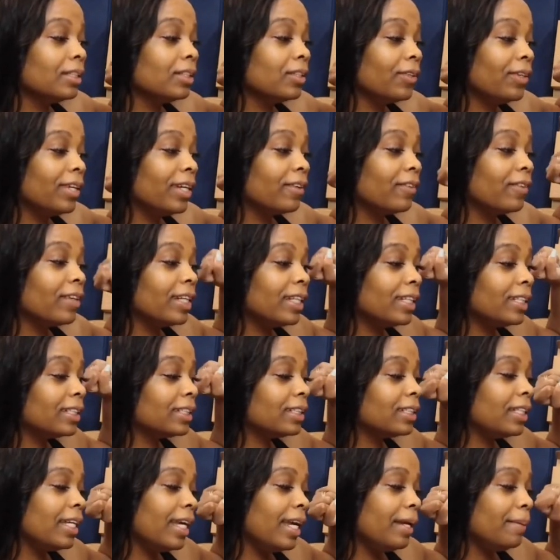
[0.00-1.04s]
So get ready to
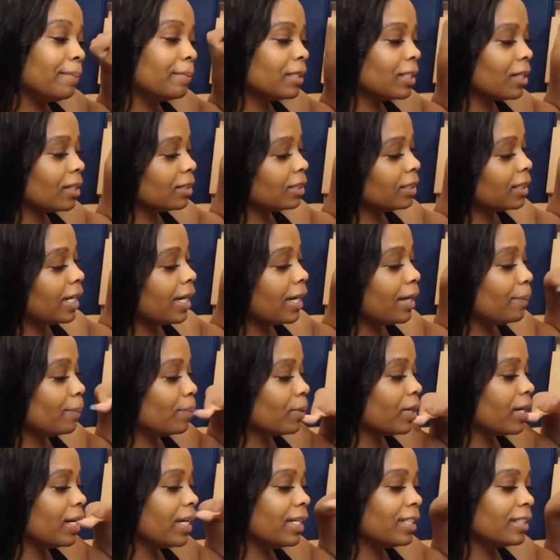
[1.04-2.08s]
steam, saute,
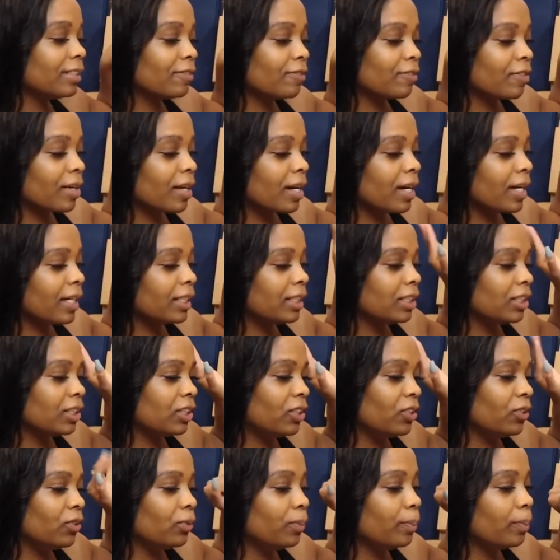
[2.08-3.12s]
braise, fry,
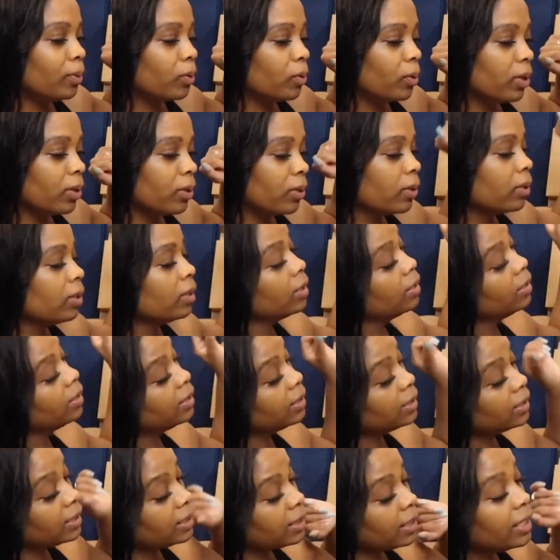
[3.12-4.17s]
stew, boil,
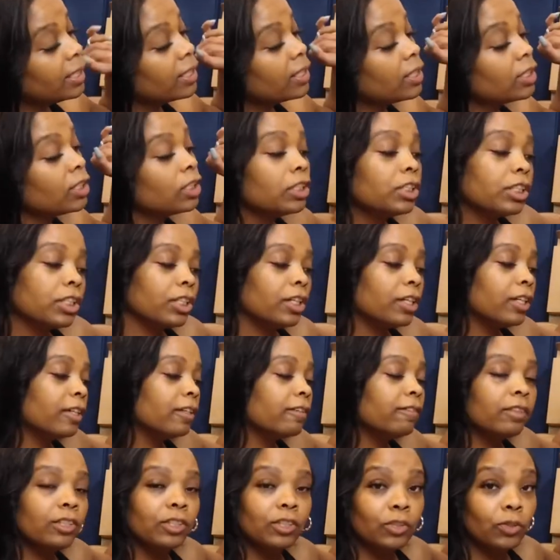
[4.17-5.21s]
sear,
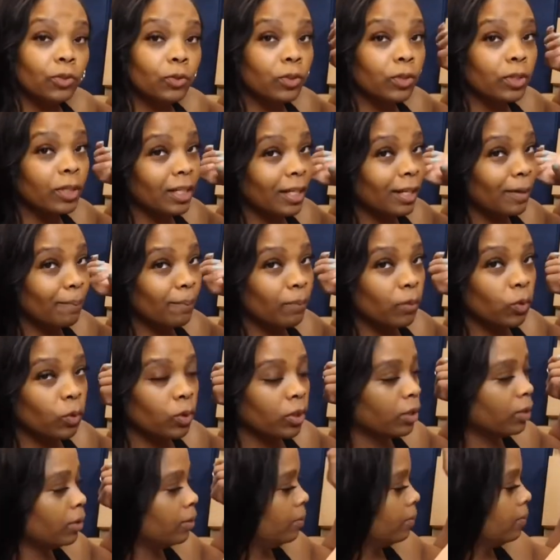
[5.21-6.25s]
serve, store, and
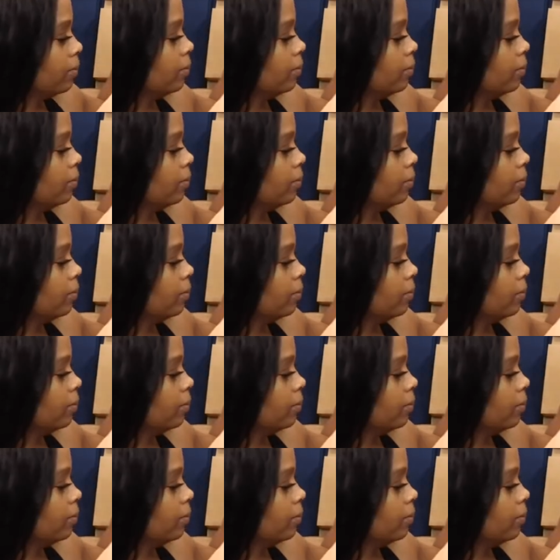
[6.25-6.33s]
more.